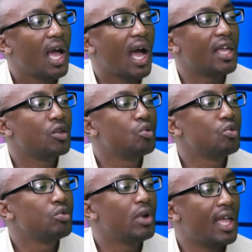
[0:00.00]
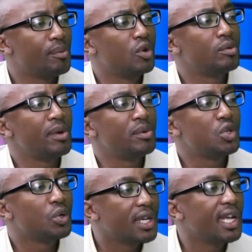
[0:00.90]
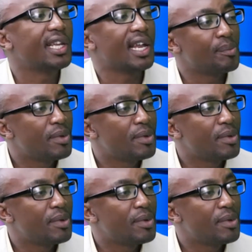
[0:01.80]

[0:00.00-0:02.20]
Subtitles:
are you able maybe to create other